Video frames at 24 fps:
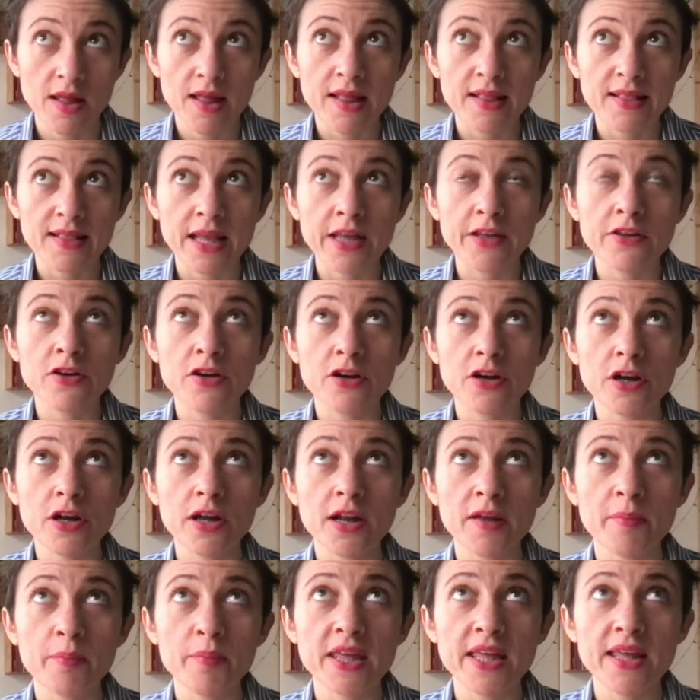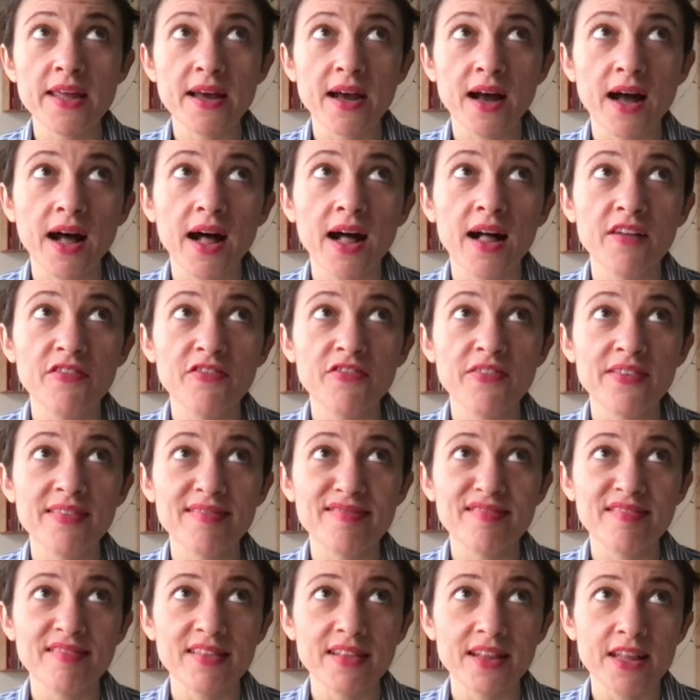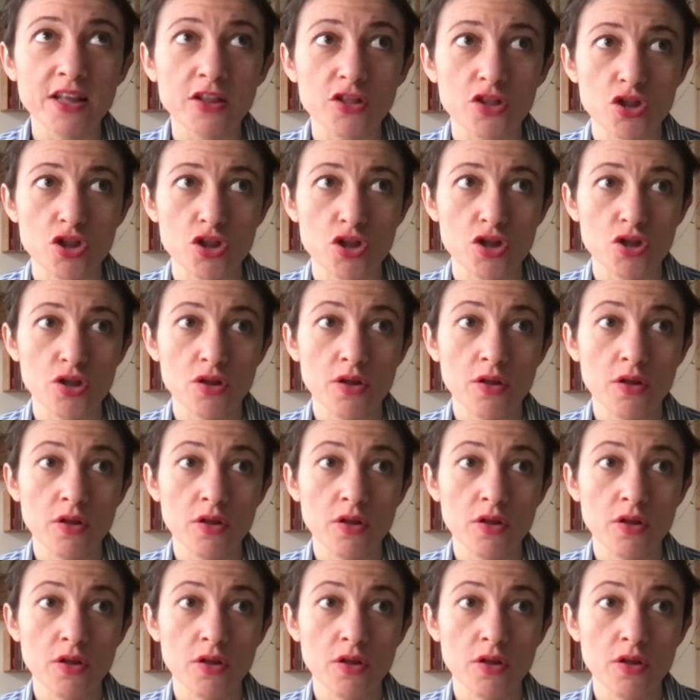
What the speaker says: then you're gonna be half a stitch